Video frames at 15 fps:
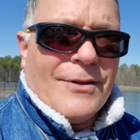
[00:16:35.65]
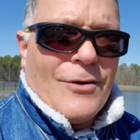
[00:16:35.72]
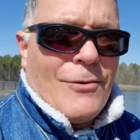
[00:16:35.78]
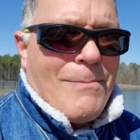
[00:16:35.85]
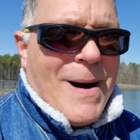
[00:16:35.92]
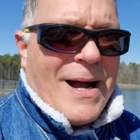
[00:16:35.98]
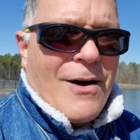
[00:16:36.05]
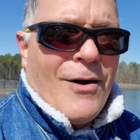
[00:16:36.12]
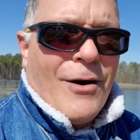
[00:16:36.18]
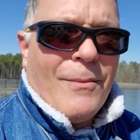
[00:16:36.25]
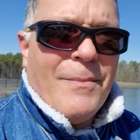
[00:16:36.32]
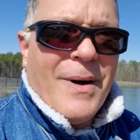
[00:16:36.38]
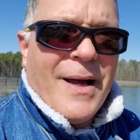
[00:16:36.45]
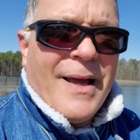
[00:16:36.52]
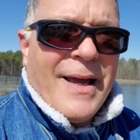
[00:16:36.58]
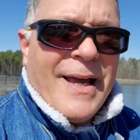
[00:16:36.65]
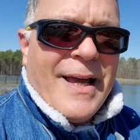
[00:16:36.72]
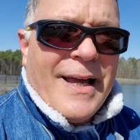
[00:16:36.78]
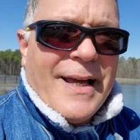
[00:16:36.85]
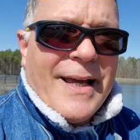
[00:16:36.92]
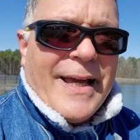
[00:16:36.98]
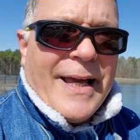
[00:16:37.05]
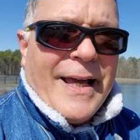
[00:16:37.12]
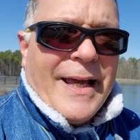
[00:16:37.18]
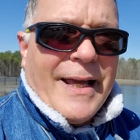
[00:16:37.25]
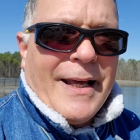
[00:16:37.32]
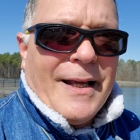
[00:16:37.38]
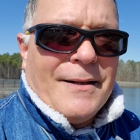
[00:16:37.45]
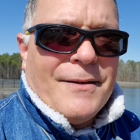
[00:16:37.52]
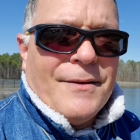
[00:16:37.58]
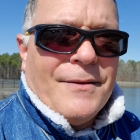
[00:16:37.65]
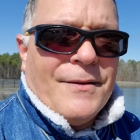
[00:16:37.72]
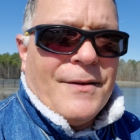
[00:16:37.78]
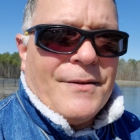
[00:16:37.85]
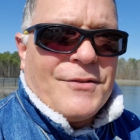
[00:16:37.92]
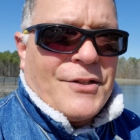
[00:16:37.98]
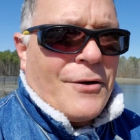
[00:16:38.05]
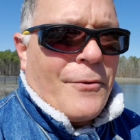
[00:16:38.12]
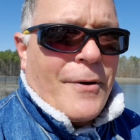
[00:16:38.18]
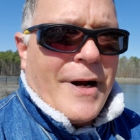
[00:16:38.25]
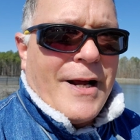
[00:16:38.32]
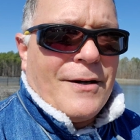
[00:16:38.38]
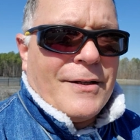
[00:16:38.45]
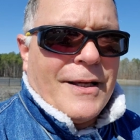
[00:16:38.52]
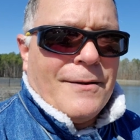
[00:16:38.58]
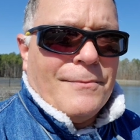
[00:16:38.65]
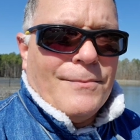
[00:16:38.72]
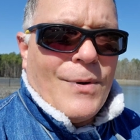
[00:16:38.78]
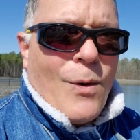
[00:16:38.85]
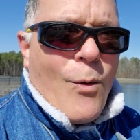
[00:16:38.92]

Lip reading: go back home and sit around and